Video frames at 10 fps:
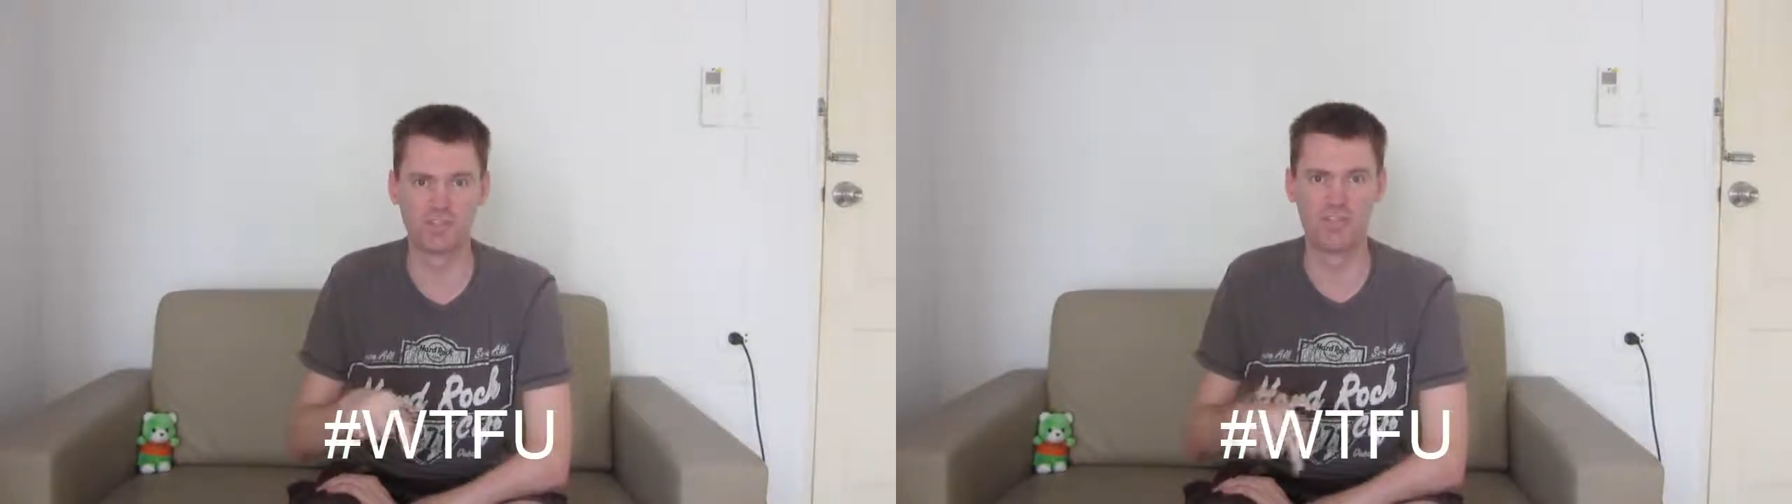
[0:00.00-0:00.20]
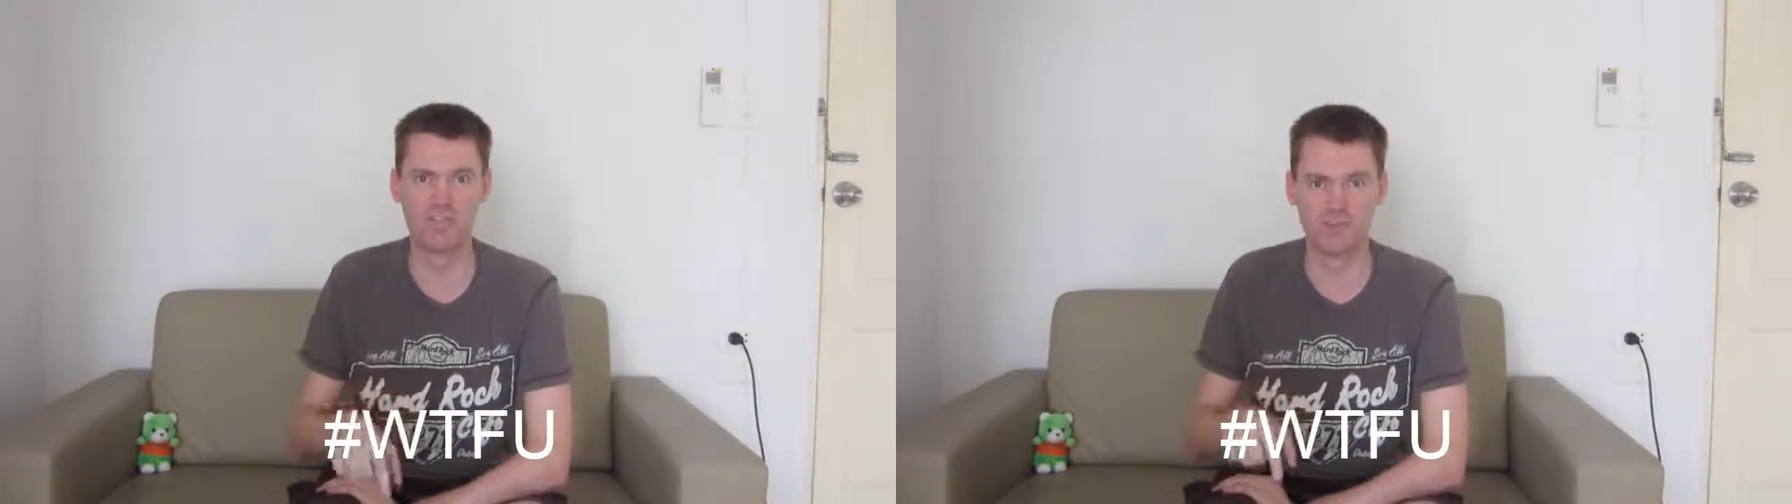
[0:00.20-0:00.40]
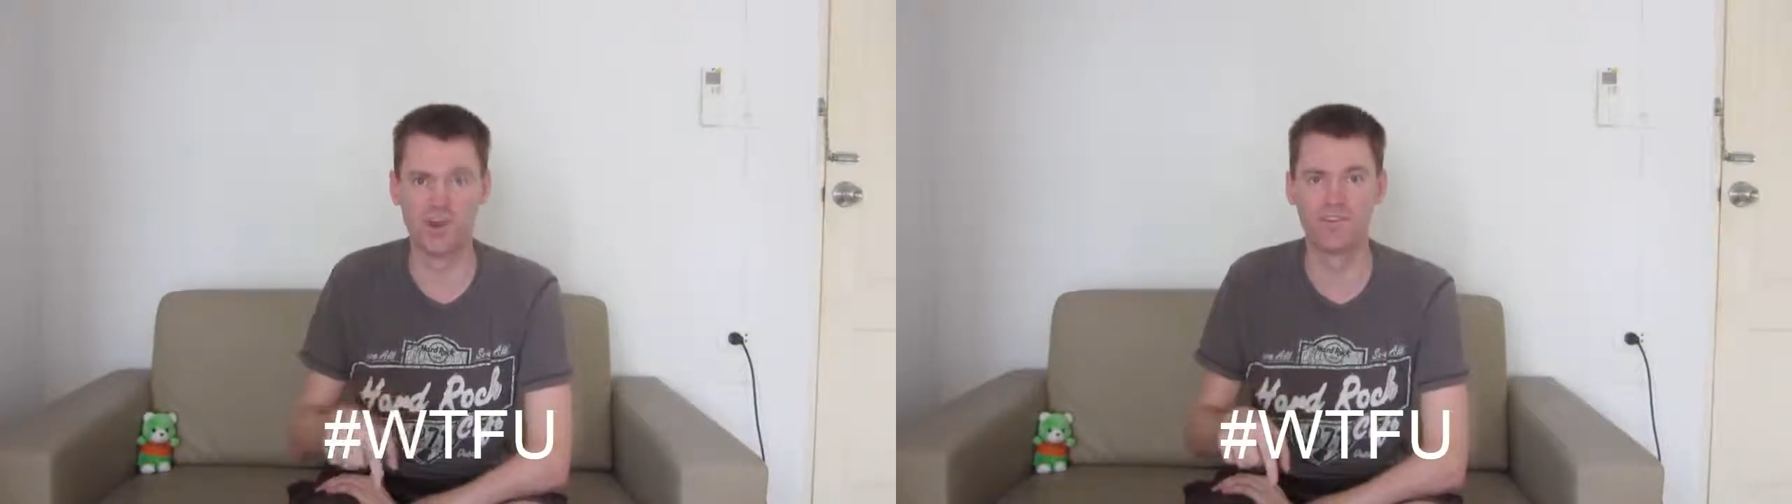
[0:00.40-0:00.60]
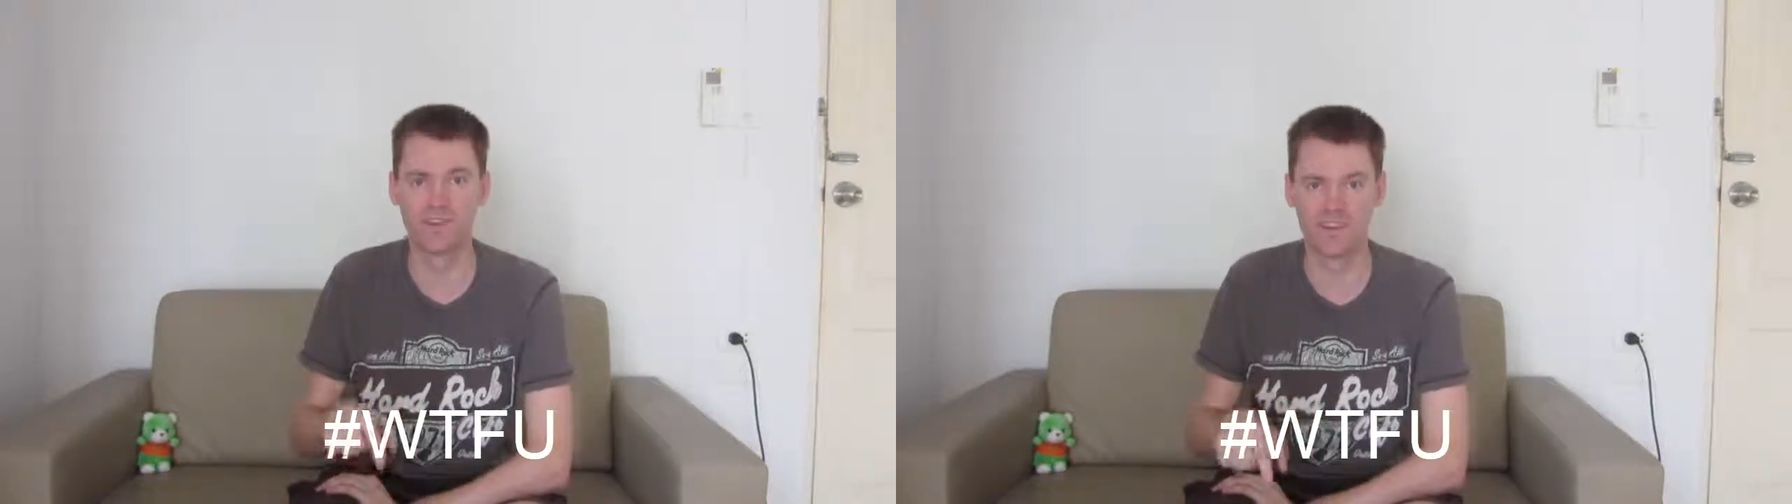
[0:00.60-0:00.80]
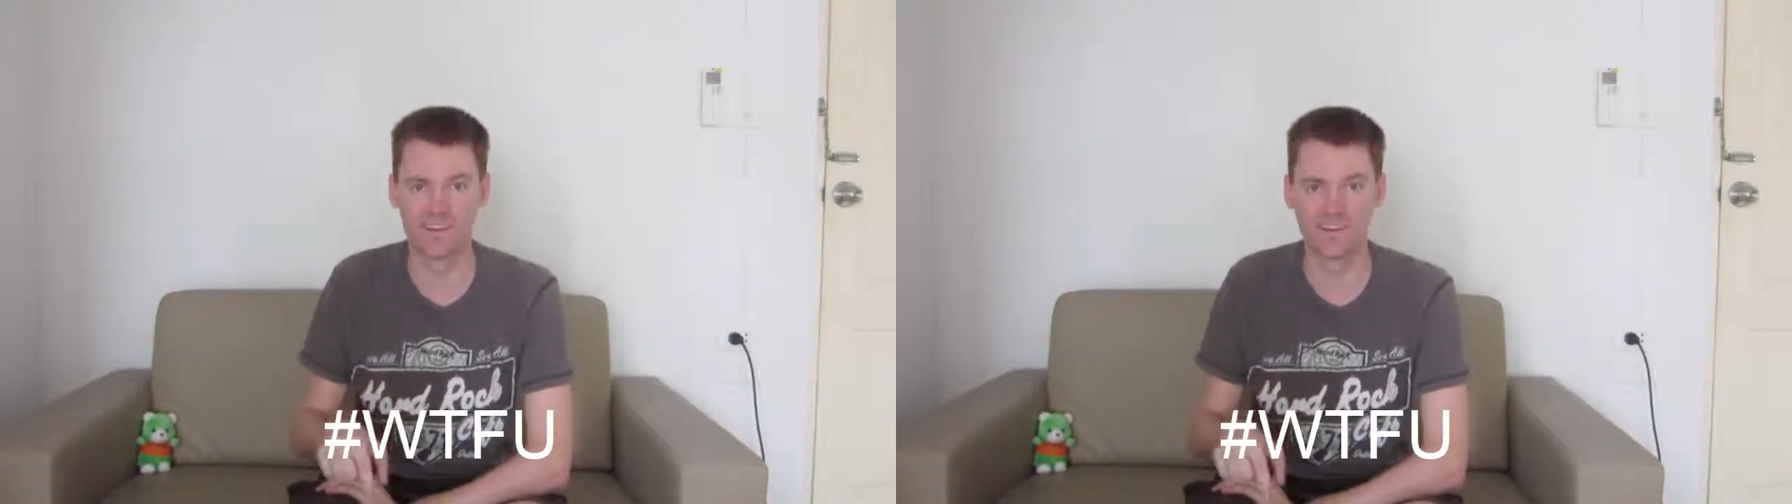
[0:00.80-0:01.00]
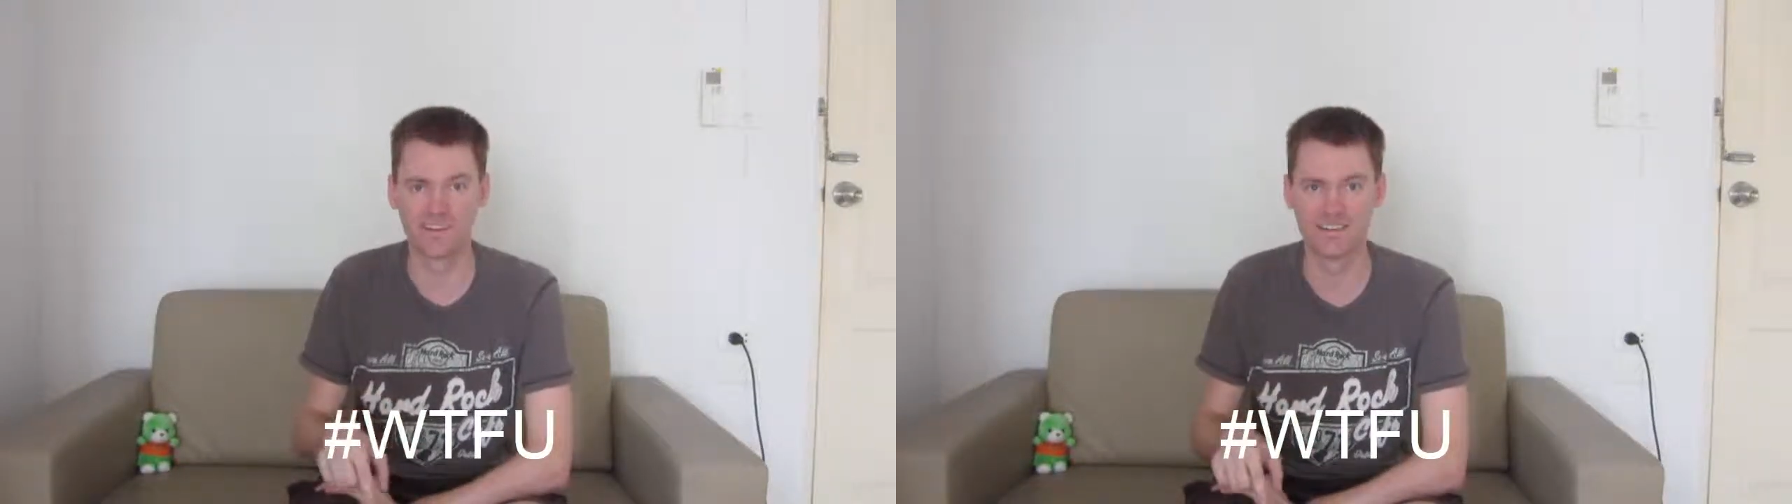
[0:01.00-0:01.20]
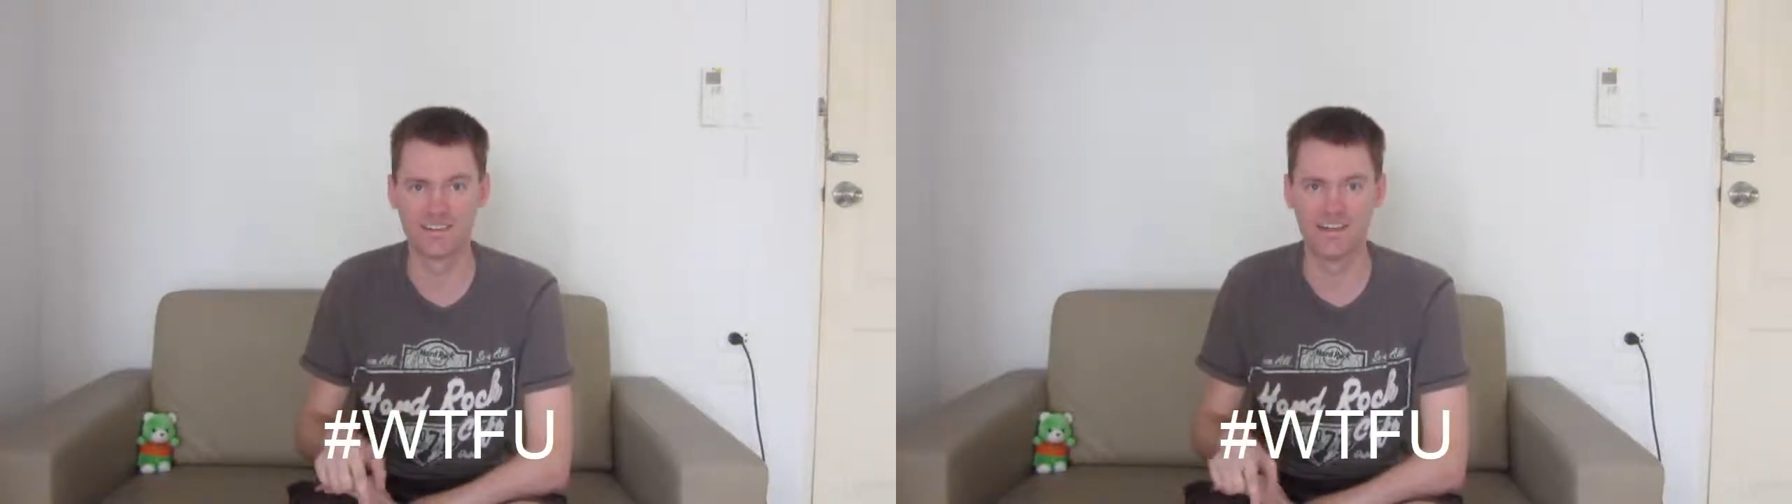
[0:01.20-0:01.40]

to be drawn here,